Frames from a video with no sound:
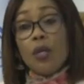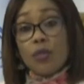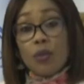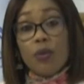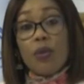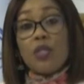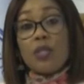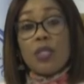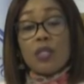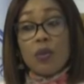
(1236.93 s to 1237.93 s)
So
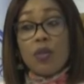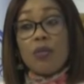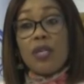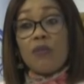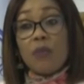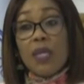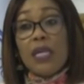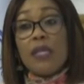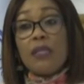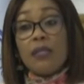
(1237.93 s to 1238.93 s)
it's going to give
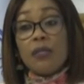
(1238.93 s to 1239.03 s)
me